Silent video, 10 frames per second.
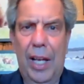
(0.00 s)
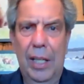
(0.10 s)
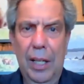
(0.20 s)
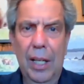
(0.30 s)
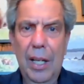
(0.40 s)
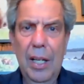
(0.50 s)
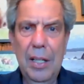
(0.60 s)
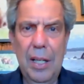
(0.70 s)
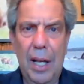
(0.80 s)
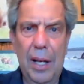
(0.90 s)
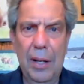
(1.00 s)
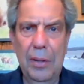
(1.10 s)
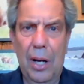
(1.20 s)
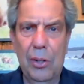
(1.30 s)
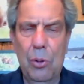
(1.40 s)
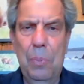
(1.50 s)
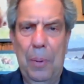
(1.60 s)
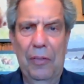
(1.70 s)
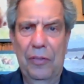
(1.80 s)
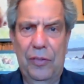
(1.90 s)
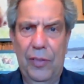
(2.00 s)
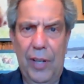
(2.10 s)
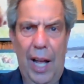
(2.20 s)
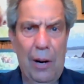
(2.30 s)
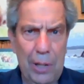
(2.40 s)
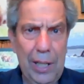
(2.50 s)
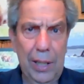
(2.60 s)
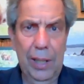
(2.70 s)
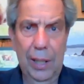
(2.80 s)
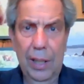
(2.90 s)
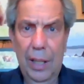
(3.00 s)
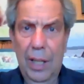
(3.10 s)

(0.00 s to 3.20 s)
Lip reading: a group of herring.